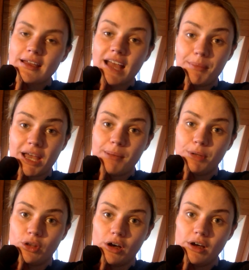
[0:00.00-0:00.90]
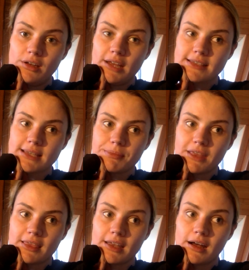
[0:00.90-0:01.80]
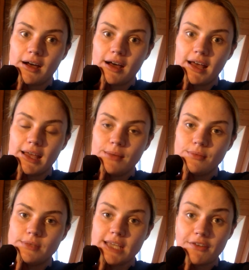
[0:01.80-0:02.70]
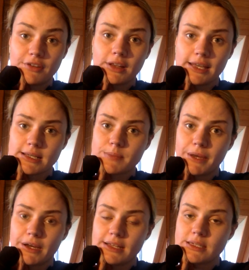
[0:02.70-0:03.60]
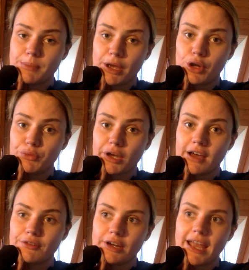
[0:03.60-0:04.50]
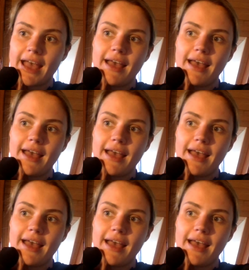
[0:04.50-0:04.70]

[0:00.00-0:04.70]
coming up a lot and something that I definitely experienced in my own recovery,